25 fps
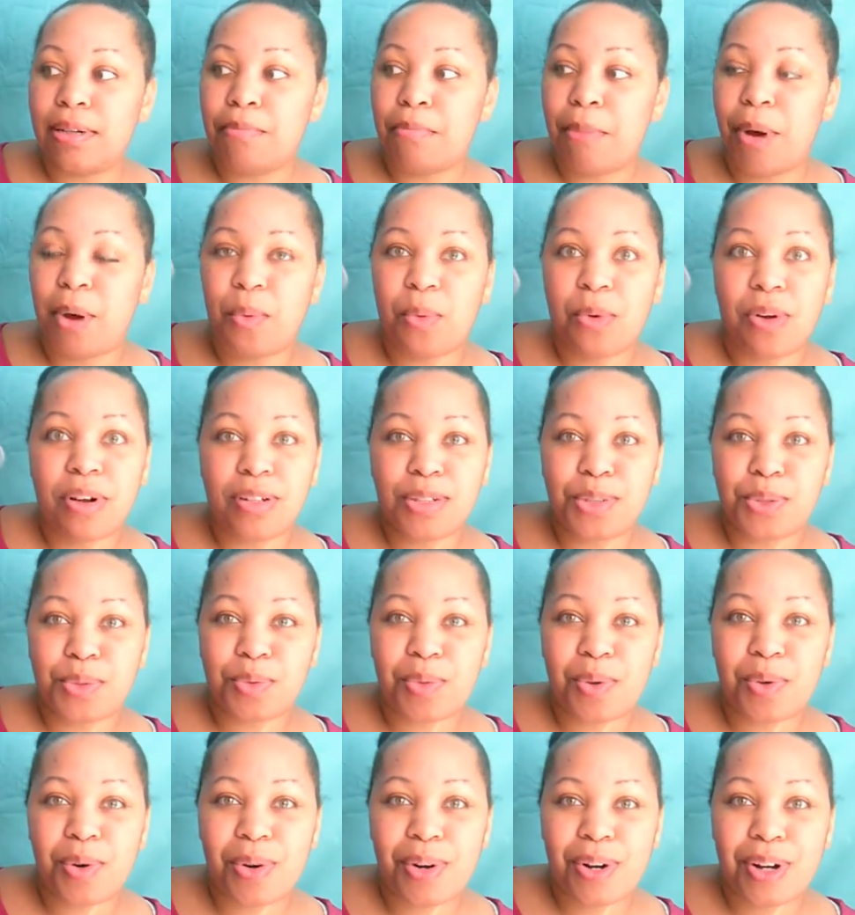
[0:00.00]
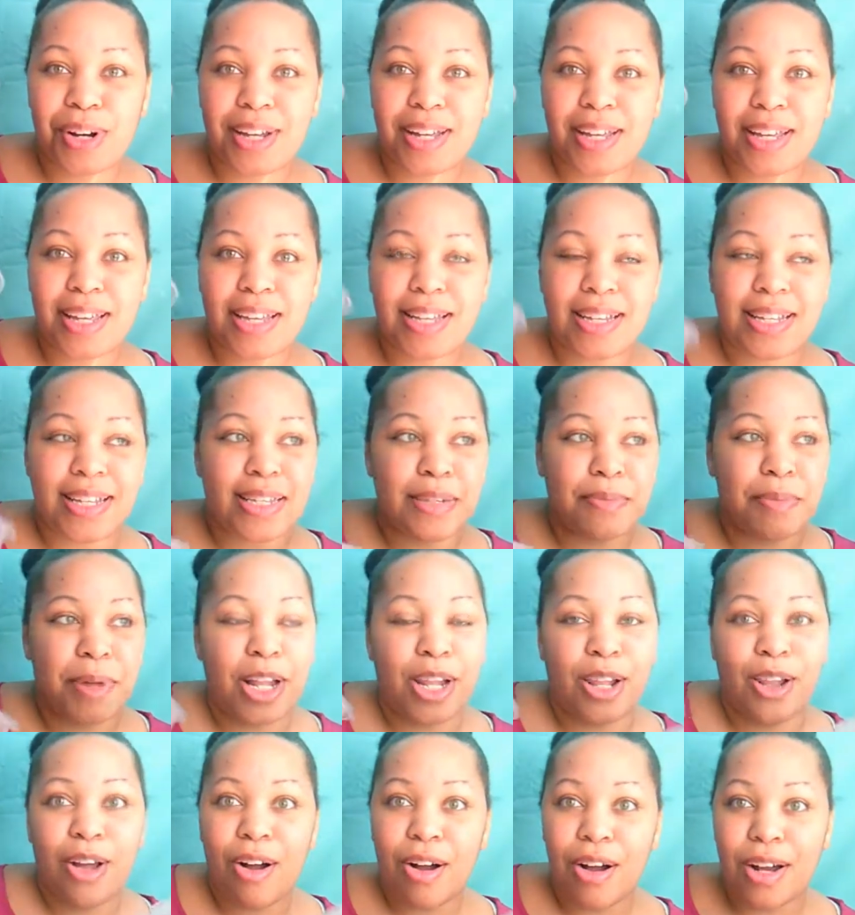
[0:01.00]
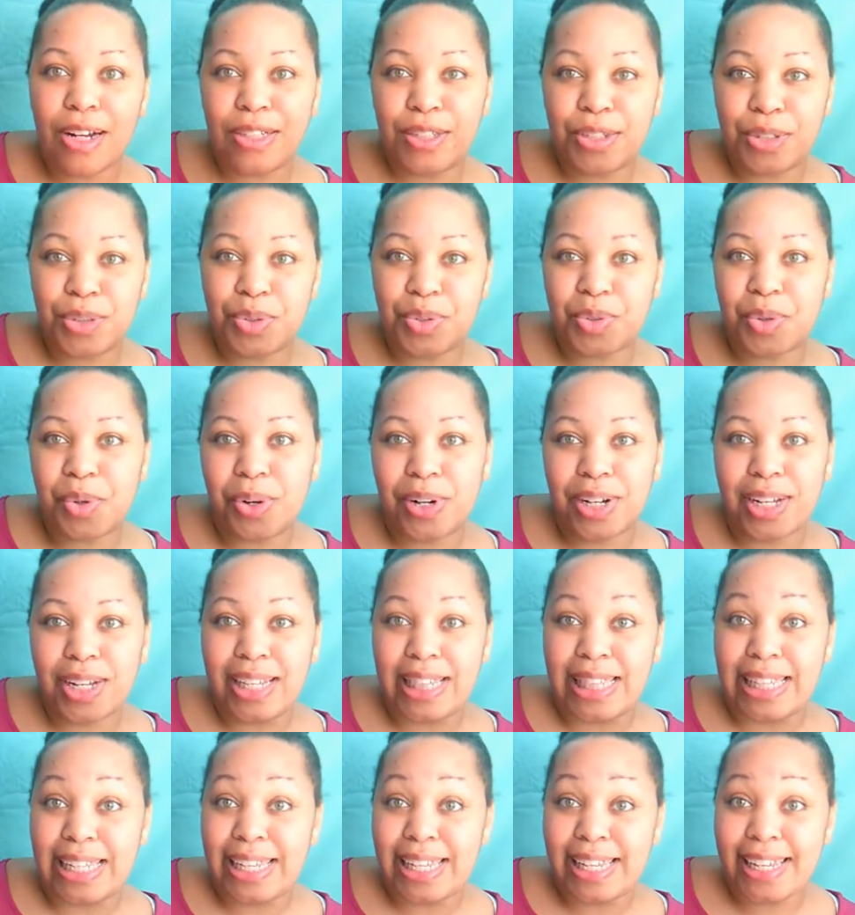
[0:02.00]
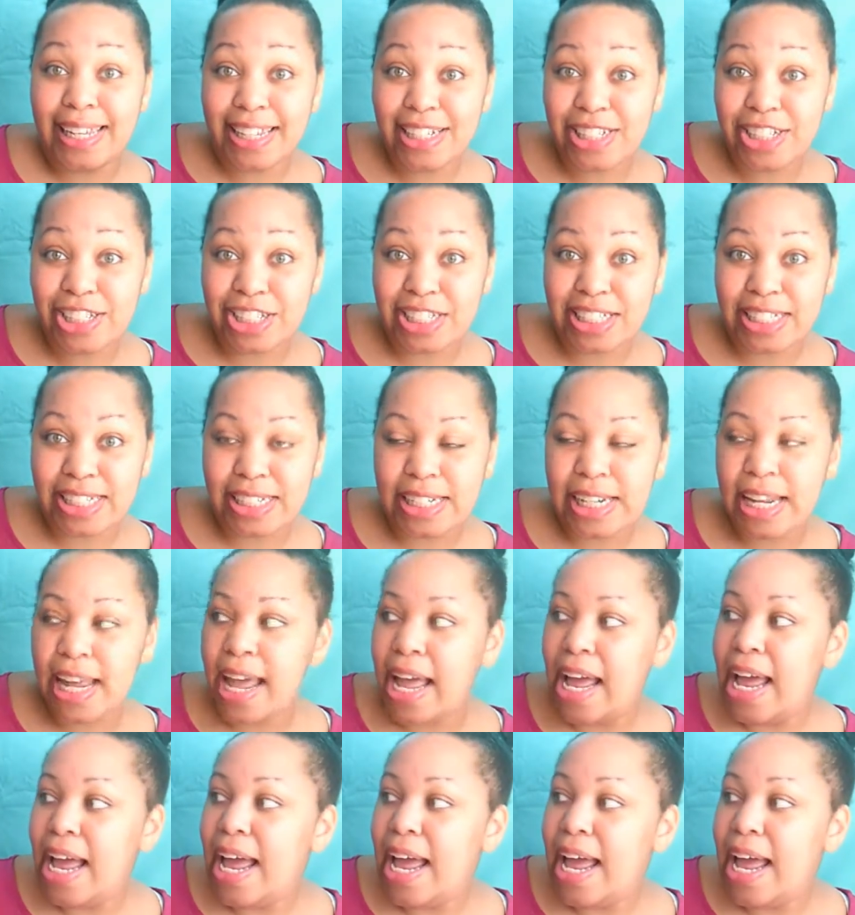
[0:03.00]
My work drawer is my large drawer in the kitchen,